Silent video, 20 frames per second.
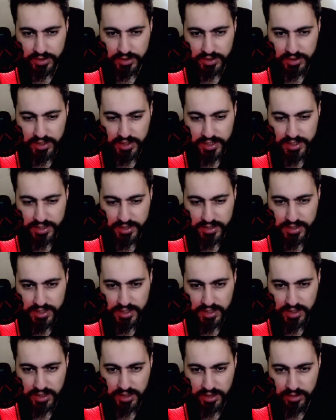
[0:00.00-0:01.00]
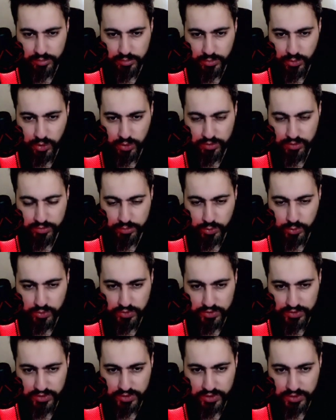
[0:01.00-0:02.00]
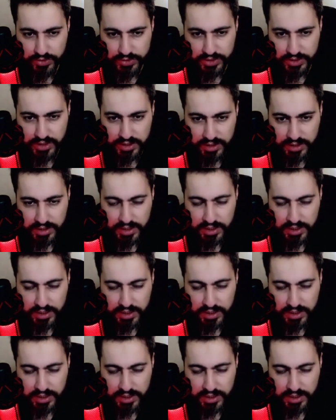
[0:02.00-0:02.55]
Not a single move thrown here.